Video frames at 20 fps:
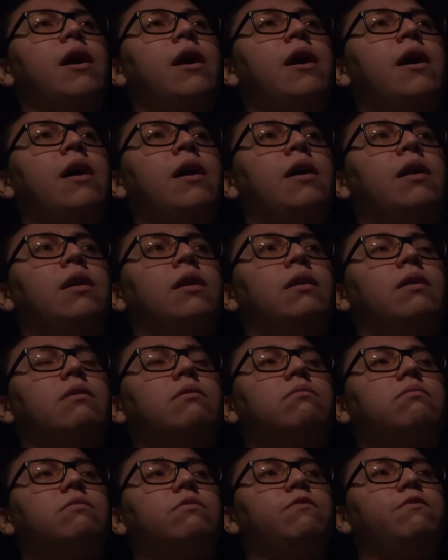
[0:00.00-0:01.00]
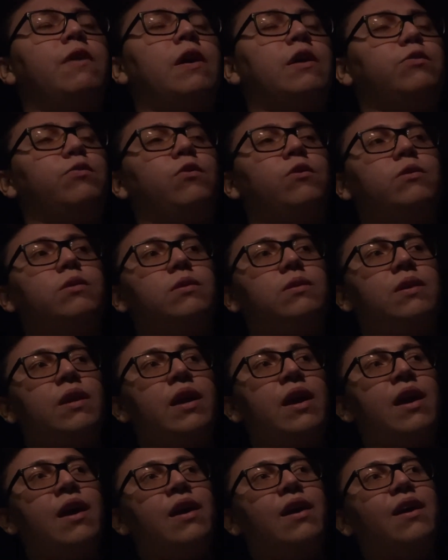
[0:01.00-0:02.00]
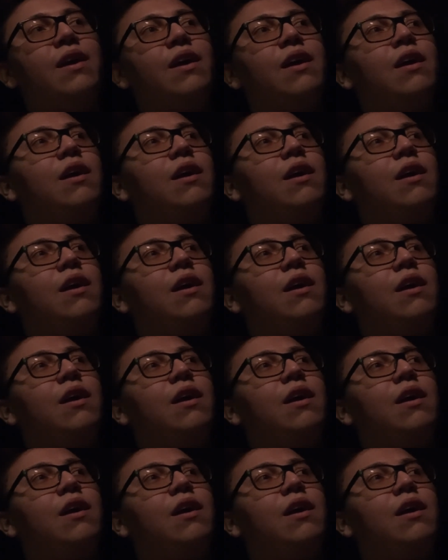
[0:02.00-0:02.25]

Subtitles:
And fast forward to today,